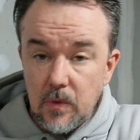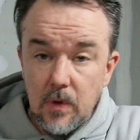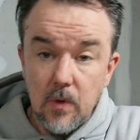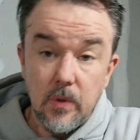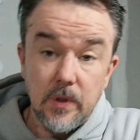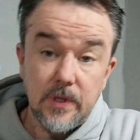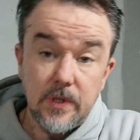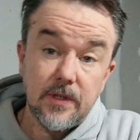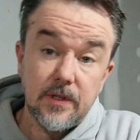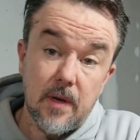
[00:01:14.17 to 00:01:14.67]

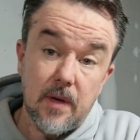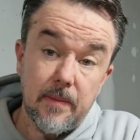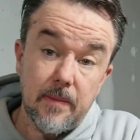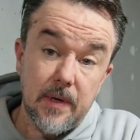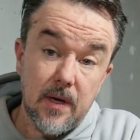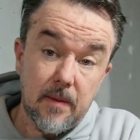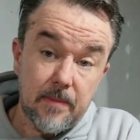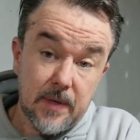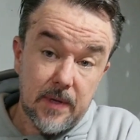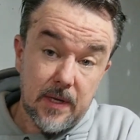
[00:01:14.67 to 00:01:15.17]
which is
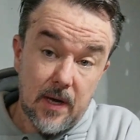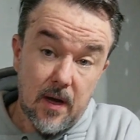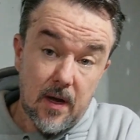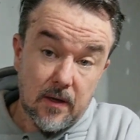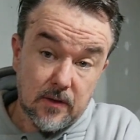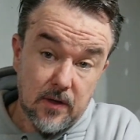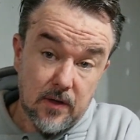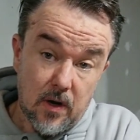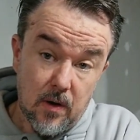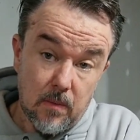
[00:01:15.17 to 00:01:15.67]
coming up in
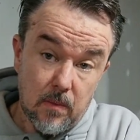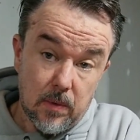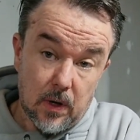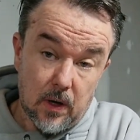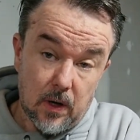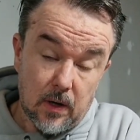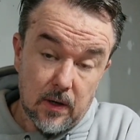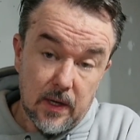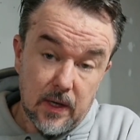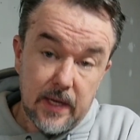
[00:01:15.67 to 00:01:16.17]

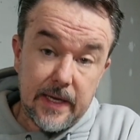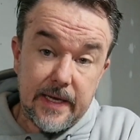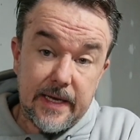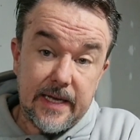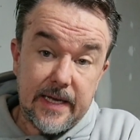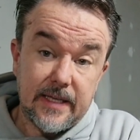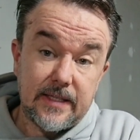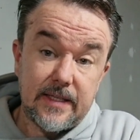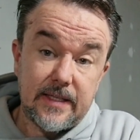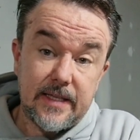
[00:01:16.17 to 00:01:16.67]
October.
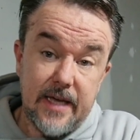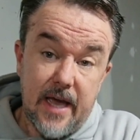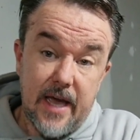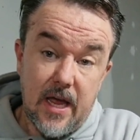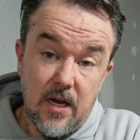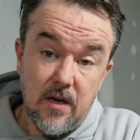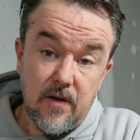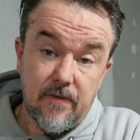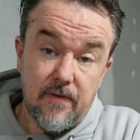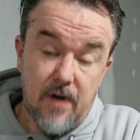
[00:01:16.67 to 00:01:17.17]
It's the
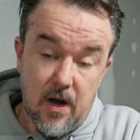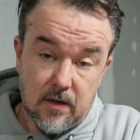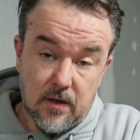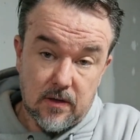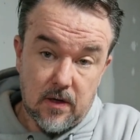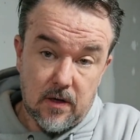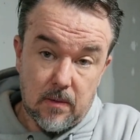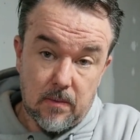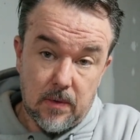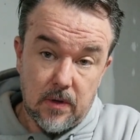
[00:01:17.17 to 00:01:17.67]
end of
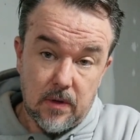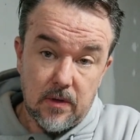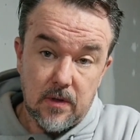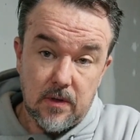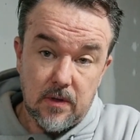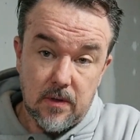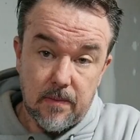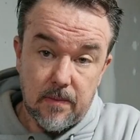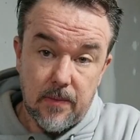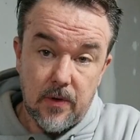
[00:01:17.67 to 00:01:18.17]
October. The
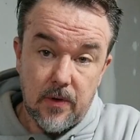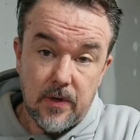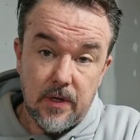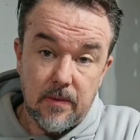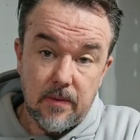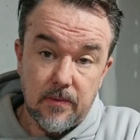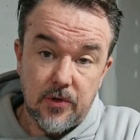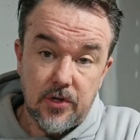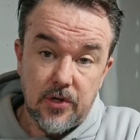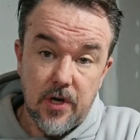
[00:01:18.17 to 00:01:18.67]

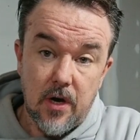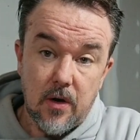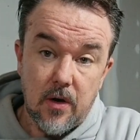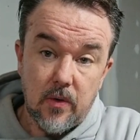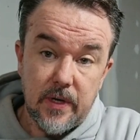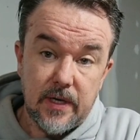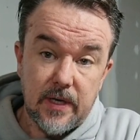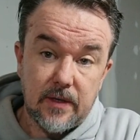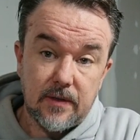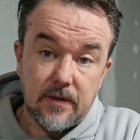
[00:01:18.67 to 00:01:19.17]
Timonium
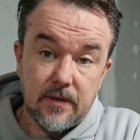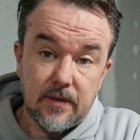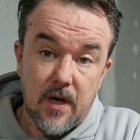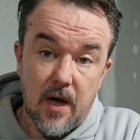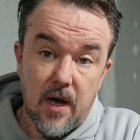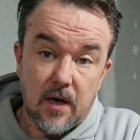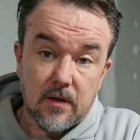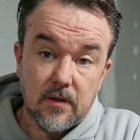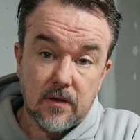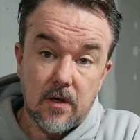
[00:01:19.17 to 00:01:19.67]
show is
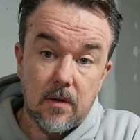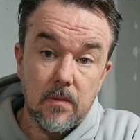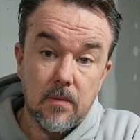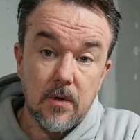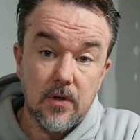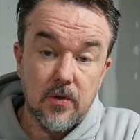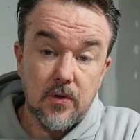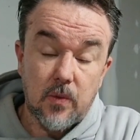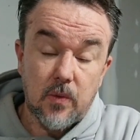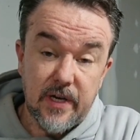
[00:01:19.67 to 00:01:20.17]

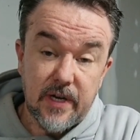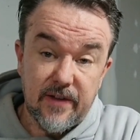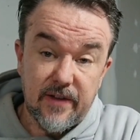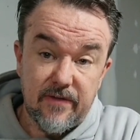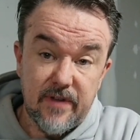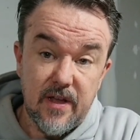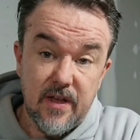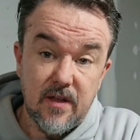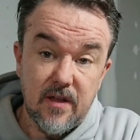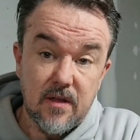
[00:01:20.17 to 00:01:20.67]
October
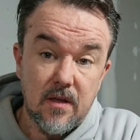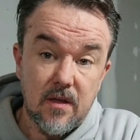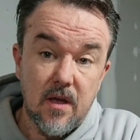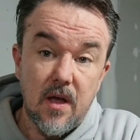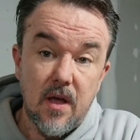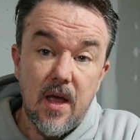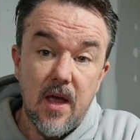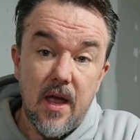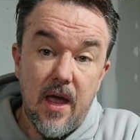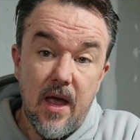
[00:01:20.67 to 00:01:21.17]
25th
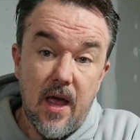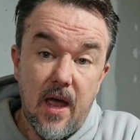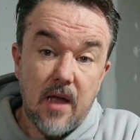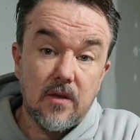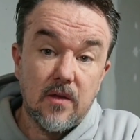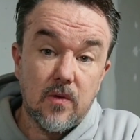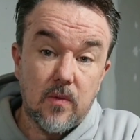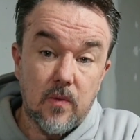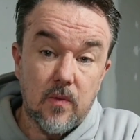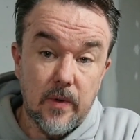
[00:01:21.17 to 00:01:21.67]

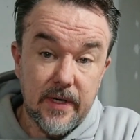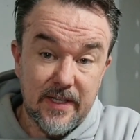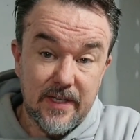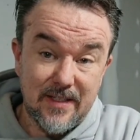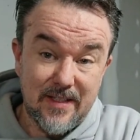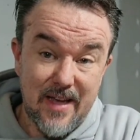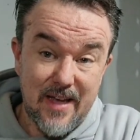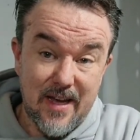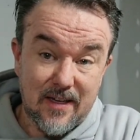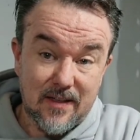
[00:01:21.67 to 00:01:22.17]
and
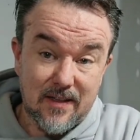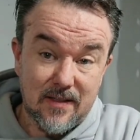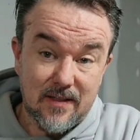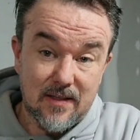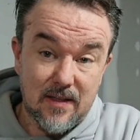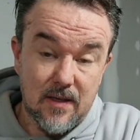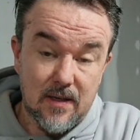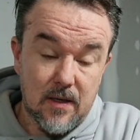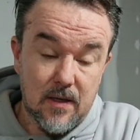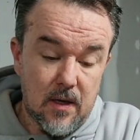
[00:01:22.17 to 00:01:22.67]

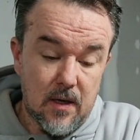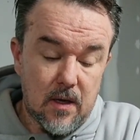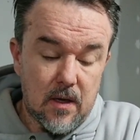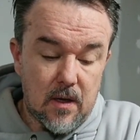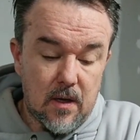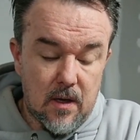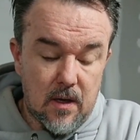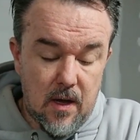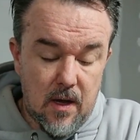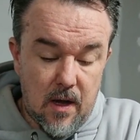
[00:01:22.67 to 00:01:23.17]
26th.
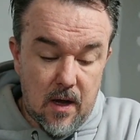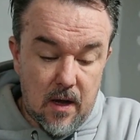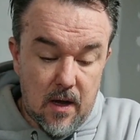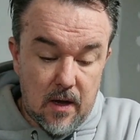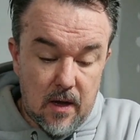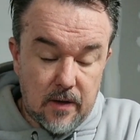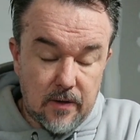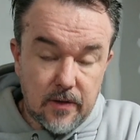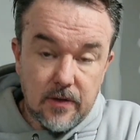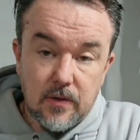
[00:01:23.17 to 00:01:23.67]

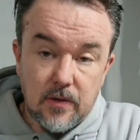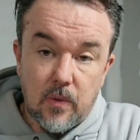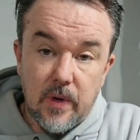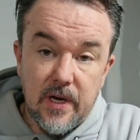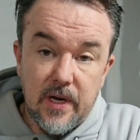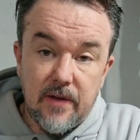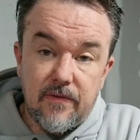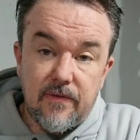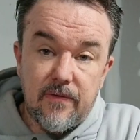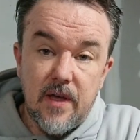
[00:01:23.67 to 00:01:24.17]
The
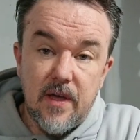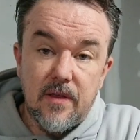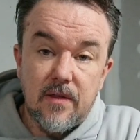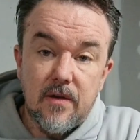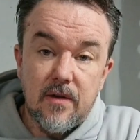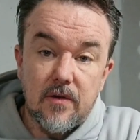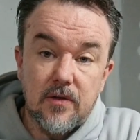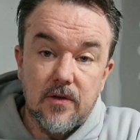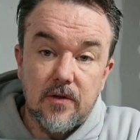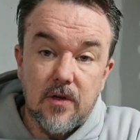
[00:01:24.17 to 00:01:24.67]
25th,
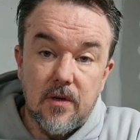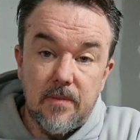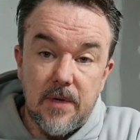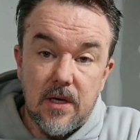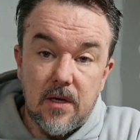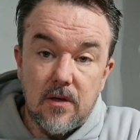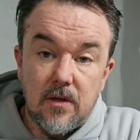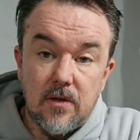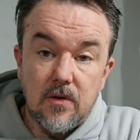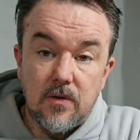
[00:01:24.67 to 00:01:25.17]
there's going to
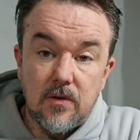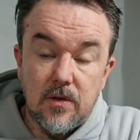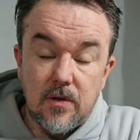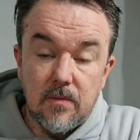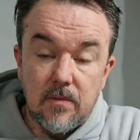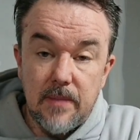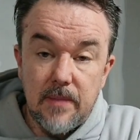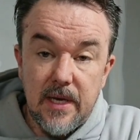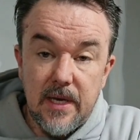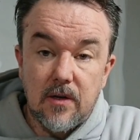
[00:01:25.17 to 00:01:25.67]
be a
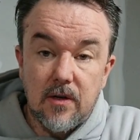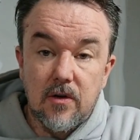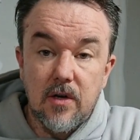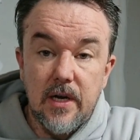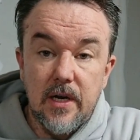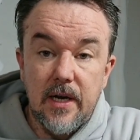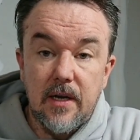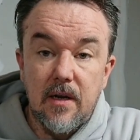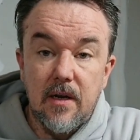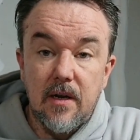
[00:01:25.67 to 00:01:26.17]
YouTube meet and
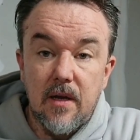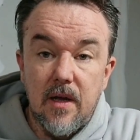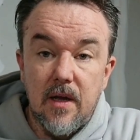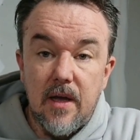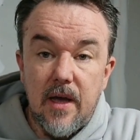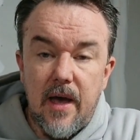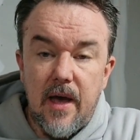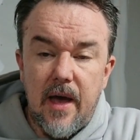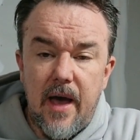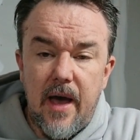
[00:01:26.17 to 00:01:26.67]
greet
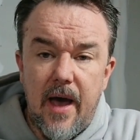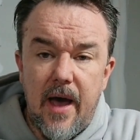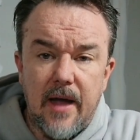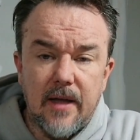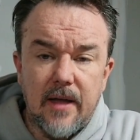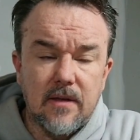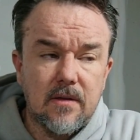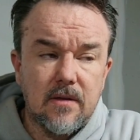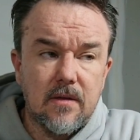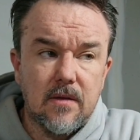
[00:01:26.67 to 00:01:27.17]

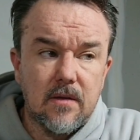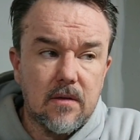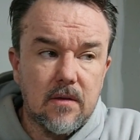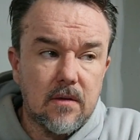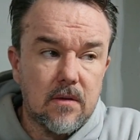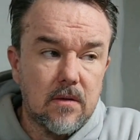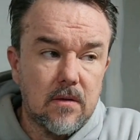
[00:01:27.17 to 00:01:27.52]
at,